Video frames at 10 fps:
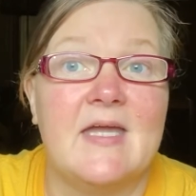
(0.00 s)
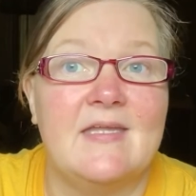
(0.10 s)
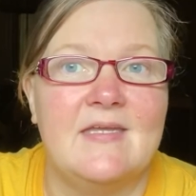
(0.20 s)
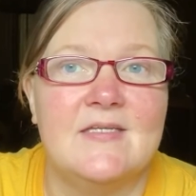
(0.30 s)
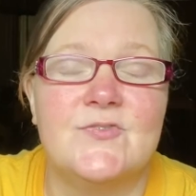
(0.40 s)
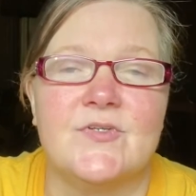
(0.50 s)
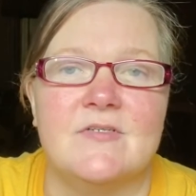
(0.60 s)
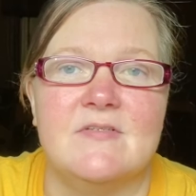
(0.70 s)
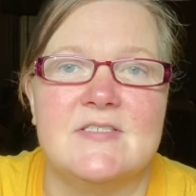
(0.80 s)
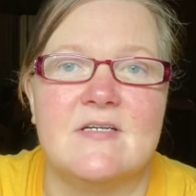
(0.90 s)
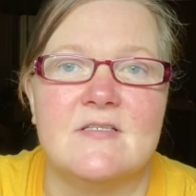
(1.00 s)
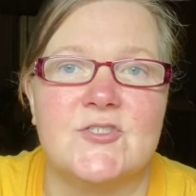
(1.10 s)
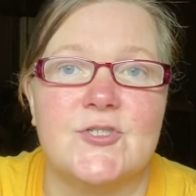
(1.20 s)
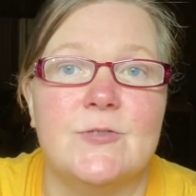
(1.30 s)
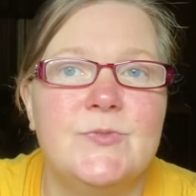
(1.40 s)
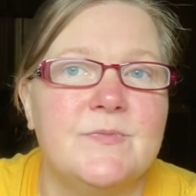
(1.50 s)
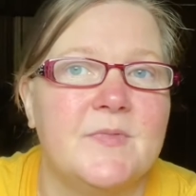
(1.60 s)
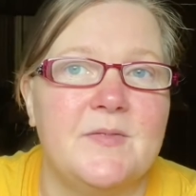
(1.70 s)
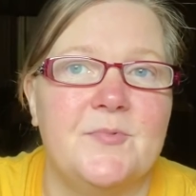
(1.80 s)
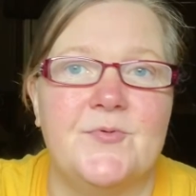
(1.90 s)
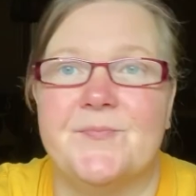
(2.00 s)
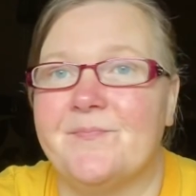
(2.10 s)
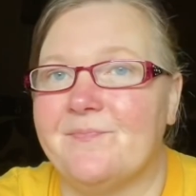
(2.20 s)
And Israel is God's chosen people.